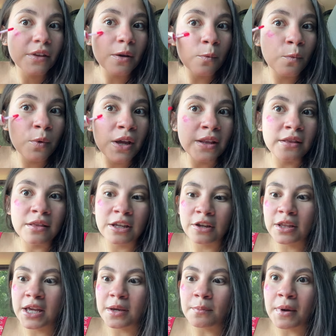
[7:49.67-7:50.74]
when they're
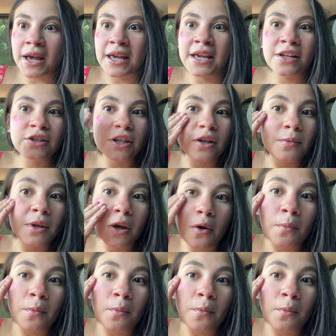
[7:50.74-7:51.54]
like my age, it could be like,